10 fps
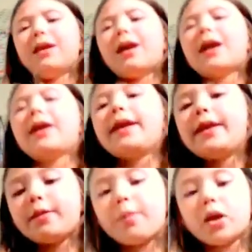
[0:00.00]

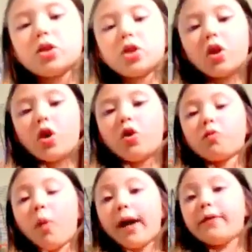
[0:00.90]
I punched a hole
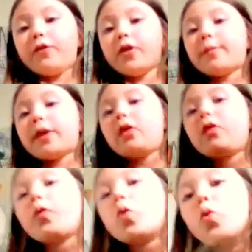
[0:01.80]
right through the middle
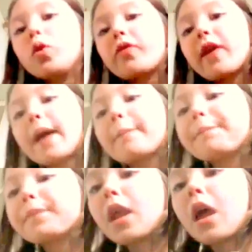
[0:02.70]
of all of them,
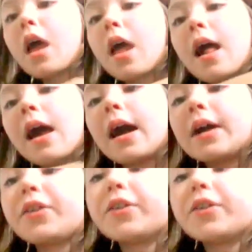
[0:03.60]
and